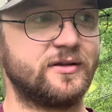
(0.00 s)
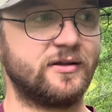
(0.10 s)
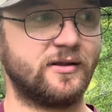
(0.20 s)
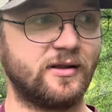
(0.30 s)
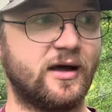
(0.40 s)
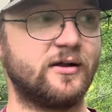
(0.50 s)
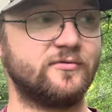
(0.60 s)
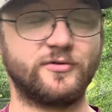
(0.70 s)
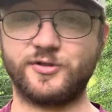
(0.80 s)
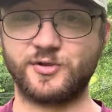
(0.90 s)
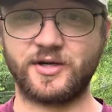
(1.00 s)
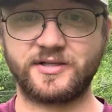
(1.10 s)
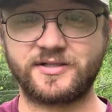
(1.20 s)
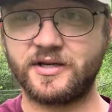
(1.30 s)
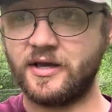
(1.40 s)
and a lot of
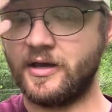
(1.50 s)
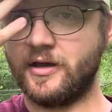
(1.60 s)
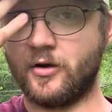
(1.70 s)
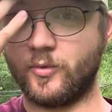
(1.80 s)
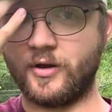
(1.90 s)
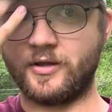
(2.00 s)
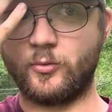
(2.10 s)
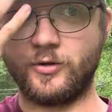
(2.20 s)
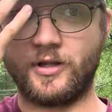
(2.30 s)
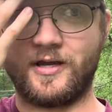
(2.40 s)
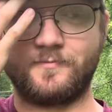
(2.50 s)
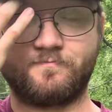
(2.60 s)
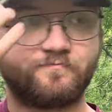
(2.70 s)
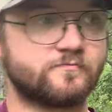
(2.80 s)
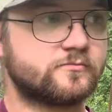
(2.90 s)
nutrients around that wood line.
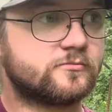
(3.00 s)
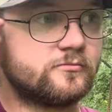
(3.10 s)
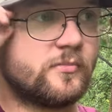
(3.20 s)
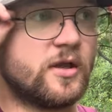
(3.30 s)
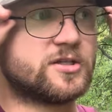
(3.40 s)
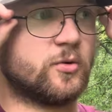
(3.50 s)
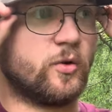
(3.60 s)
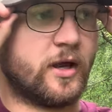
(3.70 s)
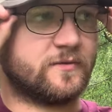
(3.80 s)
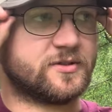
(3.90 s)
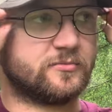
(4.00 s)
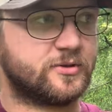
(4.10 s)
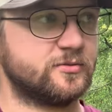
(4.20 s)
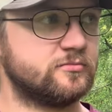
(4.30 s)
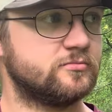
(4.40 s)
So we'll have some
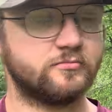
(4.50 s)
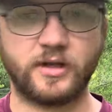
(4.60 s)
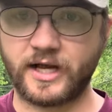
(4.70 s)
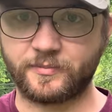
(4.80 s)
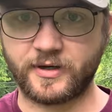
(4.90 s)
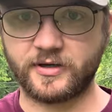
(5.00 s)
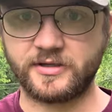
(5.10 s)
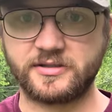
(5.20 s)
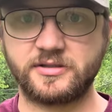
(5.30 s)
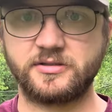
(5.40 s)
good blackberries,